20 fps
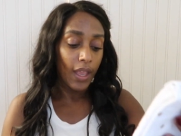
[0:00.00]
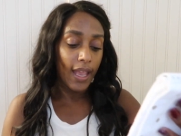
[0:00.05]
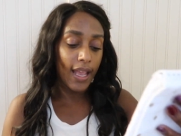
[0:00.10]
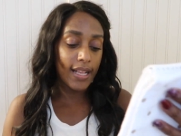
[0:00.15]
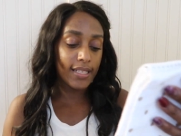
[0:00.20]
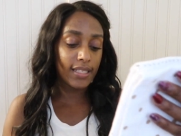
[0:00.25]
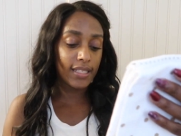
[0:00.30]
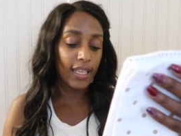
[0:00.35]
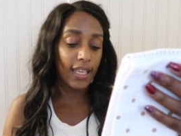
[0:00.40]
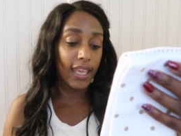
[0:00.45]

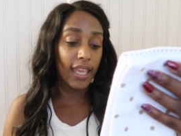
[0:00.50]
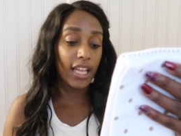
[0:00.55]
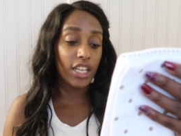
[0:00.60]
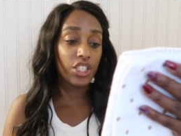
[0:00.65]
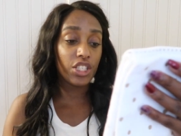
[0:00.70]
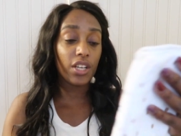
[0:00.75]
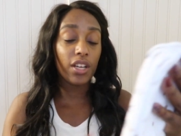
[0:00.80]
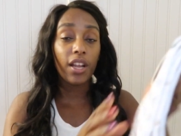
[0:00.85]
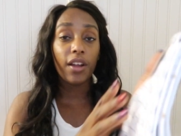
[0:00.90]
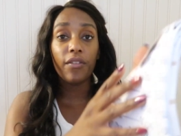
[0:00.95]
It's the
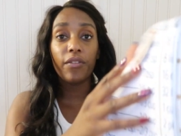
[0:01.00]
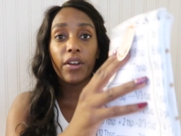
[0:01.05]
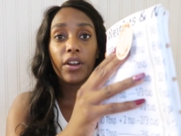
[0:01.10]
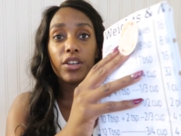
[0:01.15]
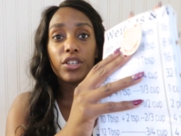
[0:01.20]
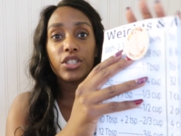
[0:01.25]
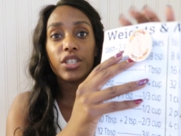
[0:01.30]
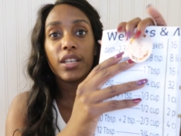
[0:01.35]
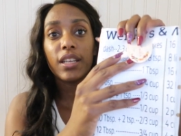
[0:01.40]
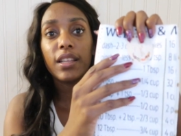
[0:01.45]
kitchen
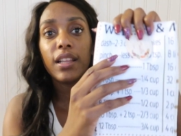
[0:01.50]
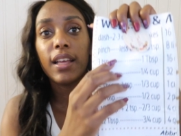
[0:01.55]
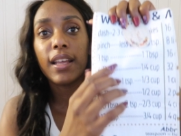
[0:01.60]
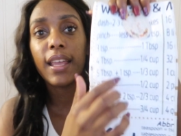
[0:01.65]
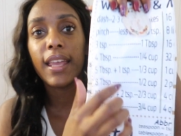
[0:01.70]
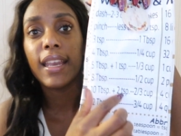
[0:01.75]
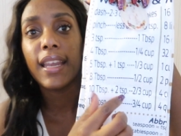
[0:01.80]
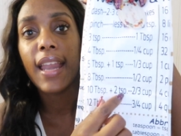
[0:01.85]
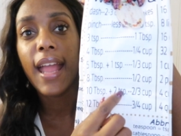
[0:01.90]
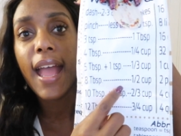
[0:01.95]
conversion.
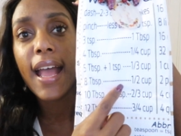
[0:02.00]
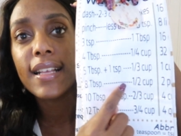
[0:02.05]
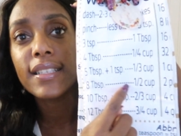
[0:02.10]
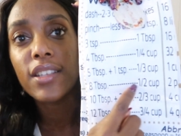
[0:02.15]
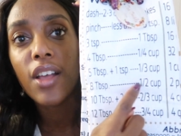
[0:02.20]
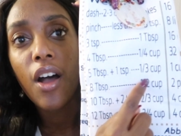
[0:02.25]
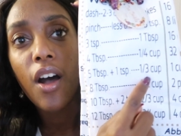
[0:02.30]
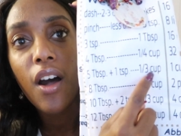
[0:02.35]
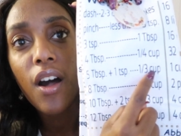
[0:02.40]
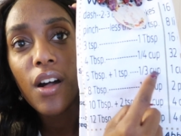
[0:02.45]
Look at it
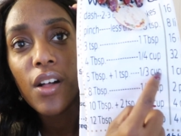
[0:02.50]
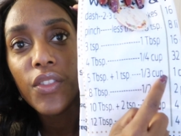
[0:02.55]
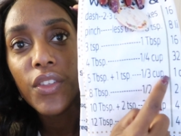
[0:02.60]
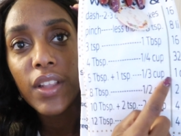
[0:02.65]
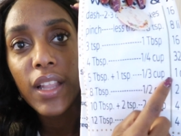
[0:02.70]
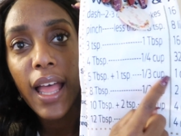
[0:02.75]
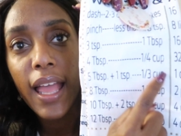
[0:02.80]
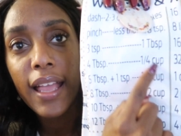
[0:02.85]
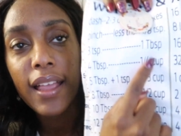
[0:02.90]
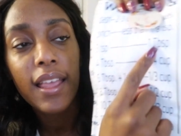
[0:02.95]
has all
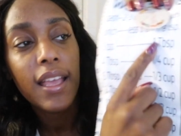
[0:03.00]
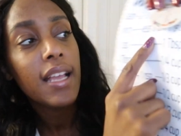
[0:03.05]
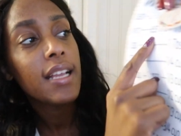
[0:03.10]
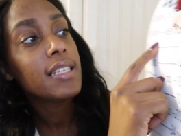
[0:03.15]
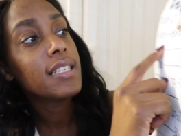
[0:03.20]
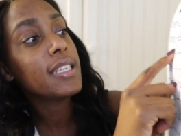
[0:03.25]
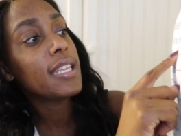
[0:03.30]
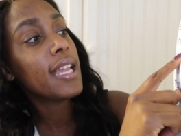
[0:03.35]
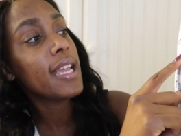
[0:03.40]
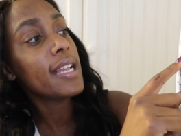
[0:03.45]
the like
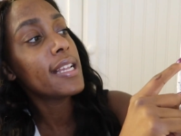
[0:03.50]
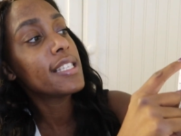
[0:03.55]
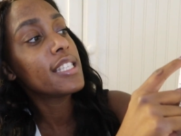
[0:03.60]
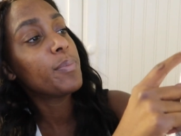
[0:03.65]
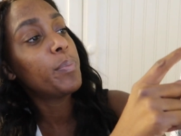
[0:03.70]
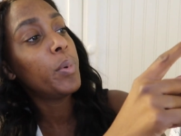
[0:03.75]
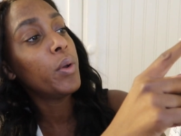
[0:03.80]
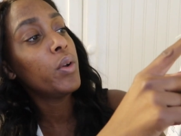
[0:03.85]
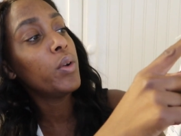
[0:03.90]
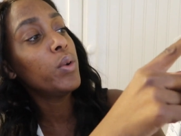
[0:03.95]

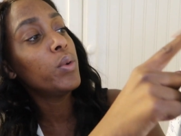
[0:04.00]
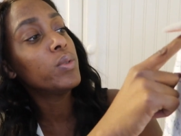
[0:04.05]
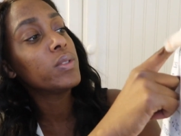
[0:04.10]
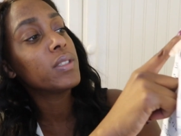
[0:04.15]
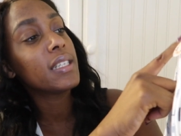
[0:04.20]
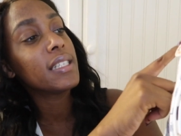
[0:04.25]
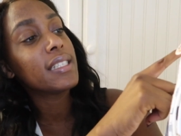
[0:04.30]
teaspoons,